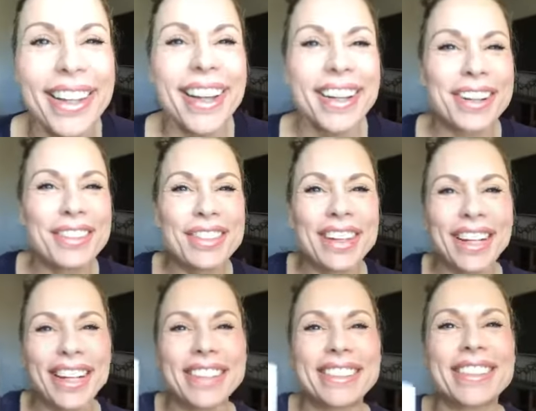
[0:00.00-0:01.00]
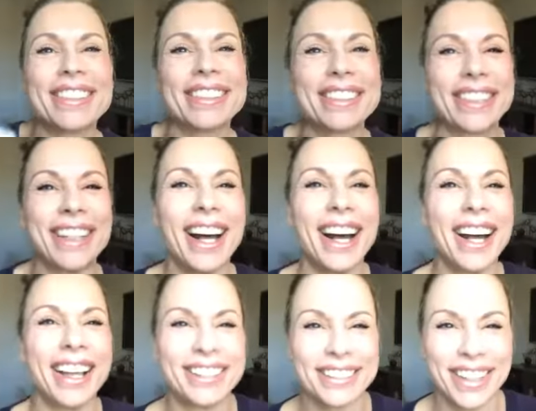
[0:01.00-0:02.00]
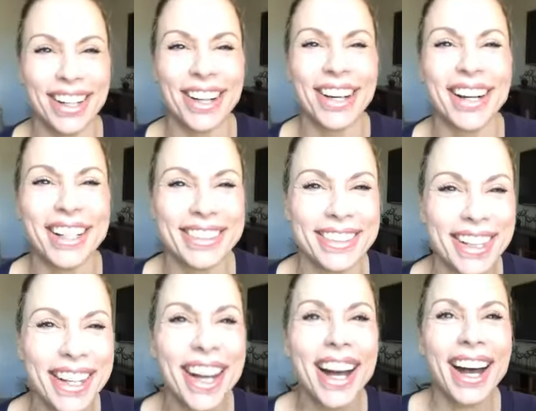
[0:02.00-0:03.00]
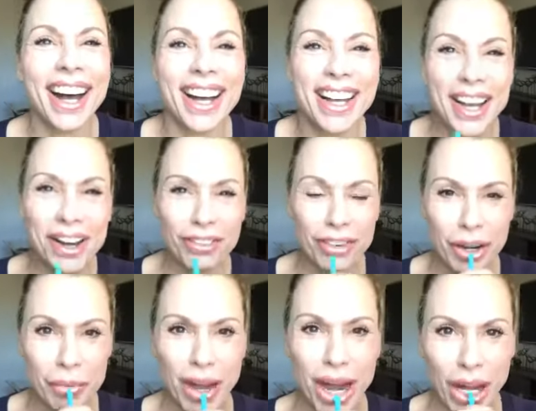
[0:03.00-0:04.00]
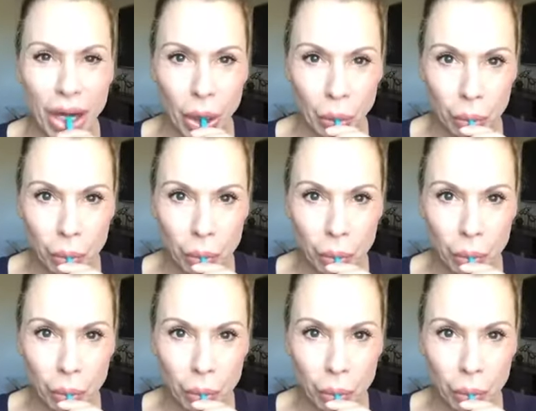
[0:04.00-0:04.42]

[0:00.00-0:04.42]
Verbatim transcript: Good morning, Susan. Hi, Dawn. Hi, everybody.